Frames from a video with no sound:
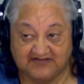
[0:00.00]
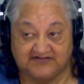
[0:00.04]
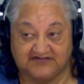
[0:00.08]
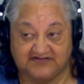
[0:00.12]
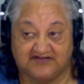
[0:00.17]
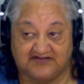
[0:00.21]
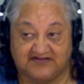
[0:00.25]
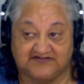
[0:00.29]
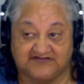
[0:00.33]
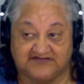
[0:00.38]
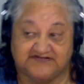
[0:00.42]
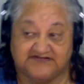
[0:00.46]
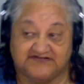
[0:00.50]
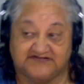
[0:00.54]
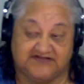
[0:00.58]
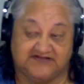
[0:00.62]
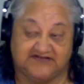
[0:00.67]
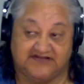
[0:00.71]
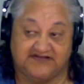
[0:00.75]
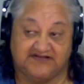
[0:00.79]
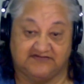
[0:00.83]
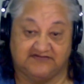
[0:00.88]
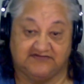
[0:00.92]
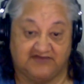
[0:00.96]
So it's
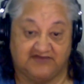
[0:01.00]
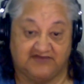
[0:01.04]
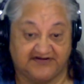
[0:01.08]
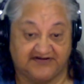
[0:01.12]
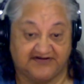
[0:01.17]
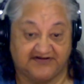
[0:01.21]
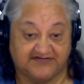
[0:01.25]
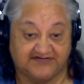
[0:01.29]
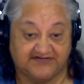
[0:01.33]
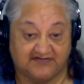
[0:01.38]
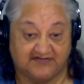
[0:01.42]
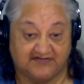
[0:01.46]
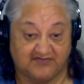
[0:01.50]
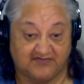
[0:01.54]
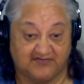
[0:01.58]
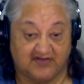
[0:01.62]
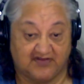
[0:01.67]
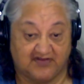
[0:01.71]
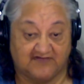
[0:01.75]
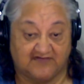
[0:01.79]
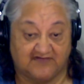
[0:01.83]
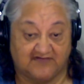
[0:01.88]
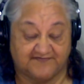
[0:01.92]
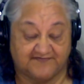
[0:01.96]
the greatest number
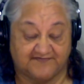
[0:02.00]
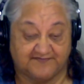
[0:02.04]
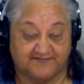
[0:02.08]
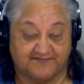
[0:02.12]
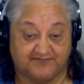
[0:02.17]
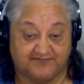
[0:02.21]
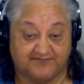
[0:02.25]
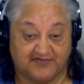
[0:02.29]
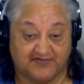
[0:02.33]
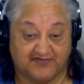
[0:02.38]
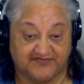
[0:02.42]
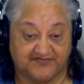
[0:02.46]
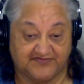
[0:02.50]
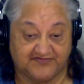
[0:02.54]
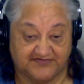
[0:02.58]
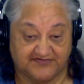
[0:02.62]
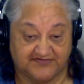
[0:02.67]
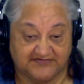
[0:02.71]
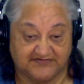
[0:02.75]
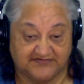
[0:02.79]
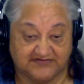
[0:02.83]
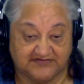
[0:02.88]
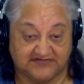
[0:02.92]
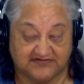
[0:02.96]
of
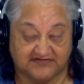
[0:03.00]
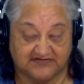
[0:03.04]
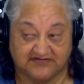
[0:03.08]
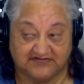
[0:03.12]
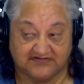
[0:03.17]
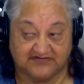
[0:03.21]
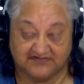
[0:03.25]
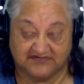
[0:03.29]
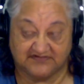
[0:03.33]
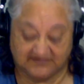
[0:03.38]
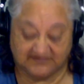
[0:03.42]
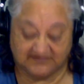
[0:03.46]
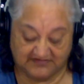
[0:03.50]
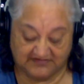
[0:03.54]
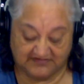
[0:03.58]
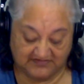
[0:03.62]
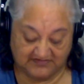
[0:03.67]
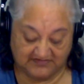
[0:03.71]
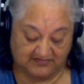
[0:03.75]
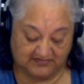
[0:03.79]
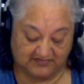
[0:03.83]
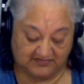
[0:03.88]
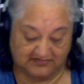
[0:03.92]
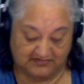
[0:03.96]
sponsors
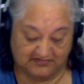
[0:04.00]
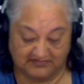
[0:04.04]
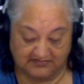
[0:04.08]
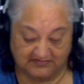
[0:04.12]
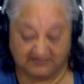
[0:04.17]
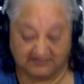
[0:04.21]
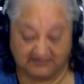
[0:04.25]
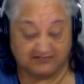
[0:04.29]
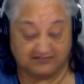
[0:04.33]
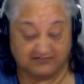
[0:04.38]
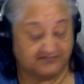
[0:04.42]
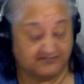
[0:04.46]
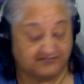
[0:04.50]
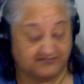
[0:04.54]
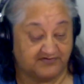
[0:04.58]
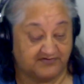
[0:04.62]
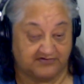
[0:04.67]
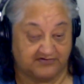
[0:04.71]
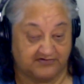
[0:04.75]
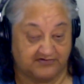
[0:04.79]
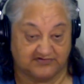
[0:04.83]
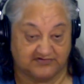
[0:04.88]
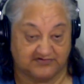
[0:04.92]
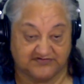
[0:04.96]
or
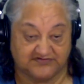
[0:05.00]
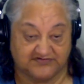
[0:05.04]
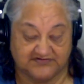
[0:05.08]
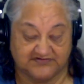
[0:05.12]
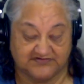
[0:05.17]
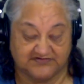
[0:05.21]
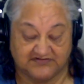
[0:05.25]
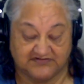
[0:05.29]
referrals